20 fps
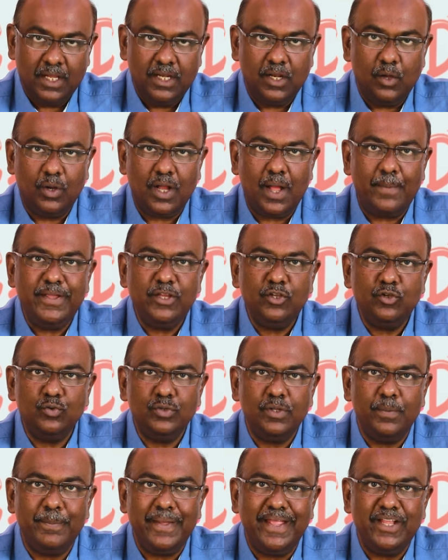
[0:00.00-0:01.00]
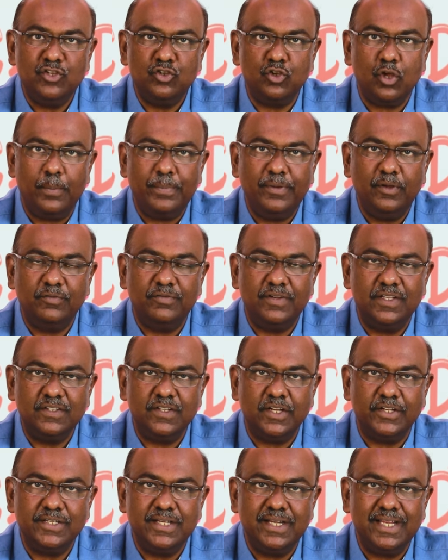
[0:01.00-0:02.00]
Now coming to the main topic of
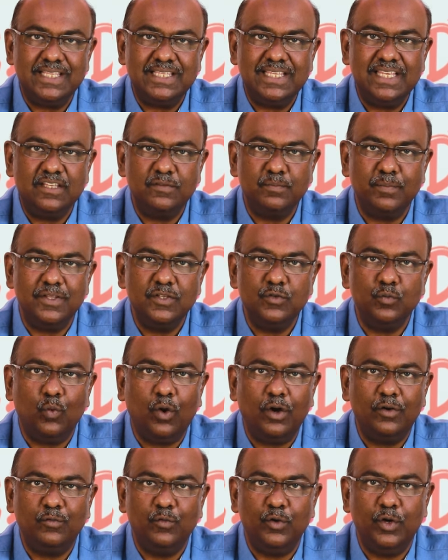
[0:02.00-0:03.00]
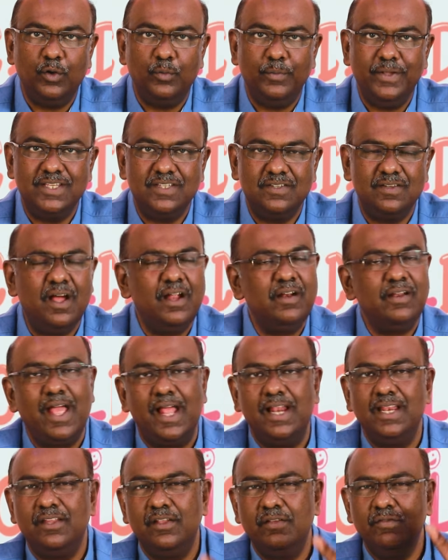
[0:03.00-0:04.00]
discussion, at 6 months what food do we start?
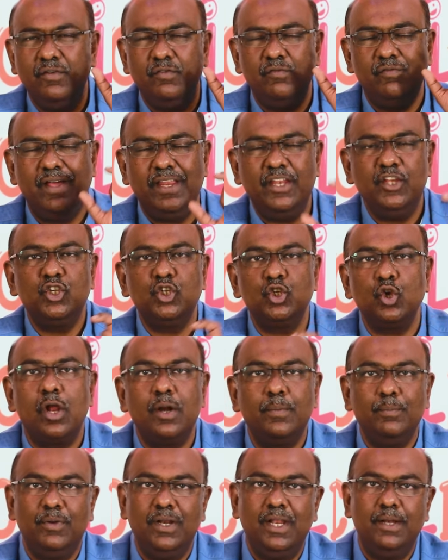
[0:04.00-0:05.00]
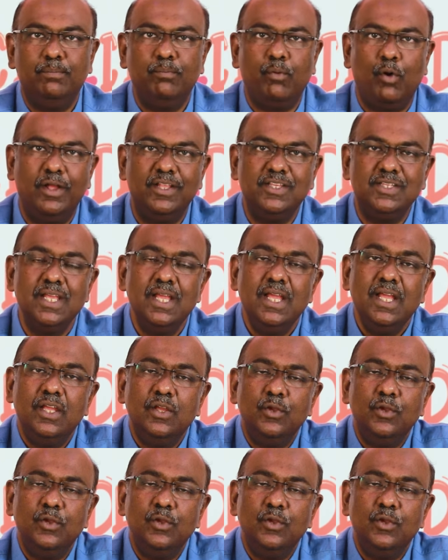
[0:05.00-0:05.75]
I'll give you very short bullet points.